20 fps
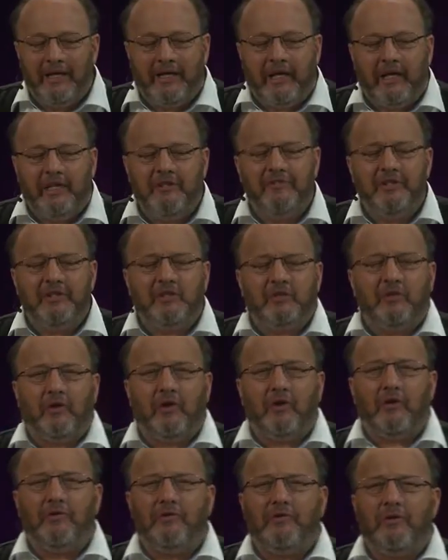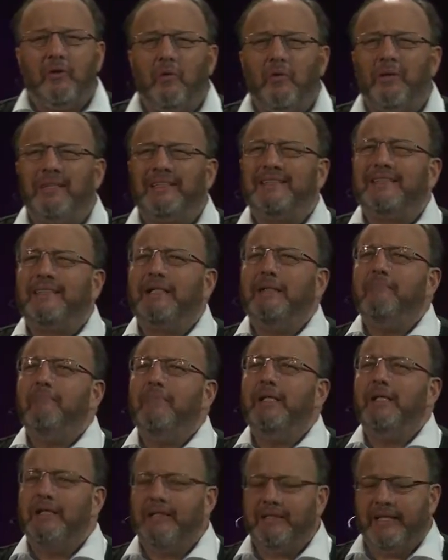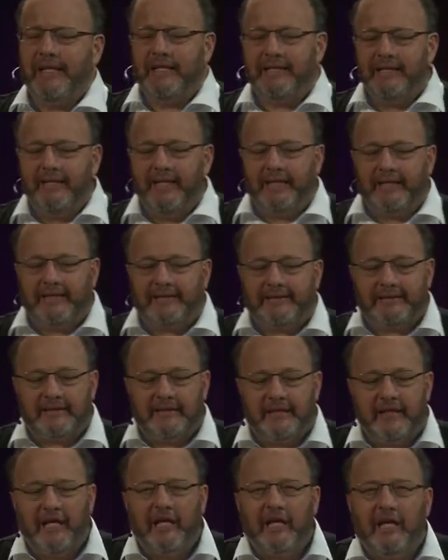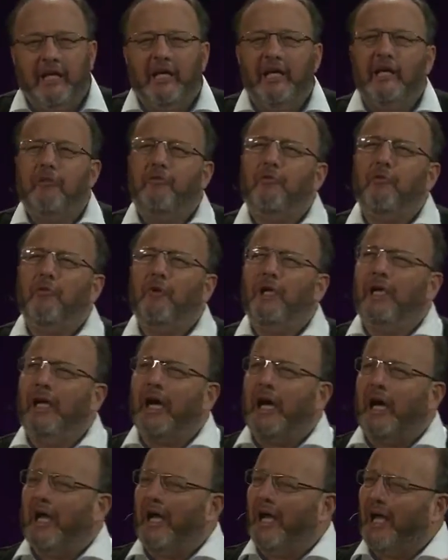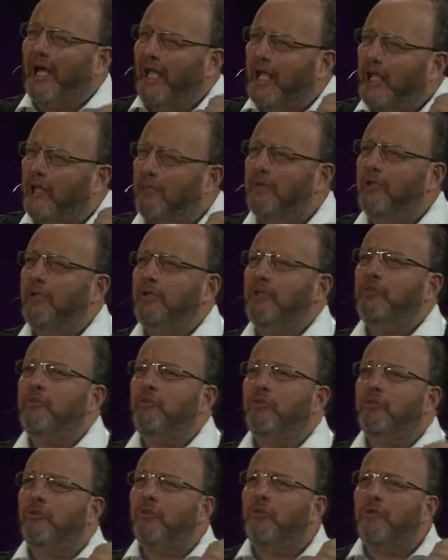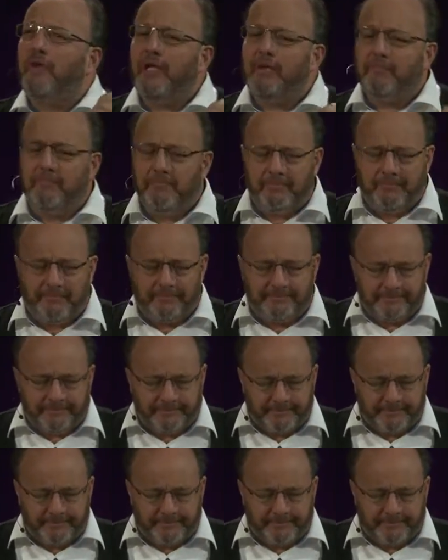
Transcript: can be solved with simple techniques if we are able to dream.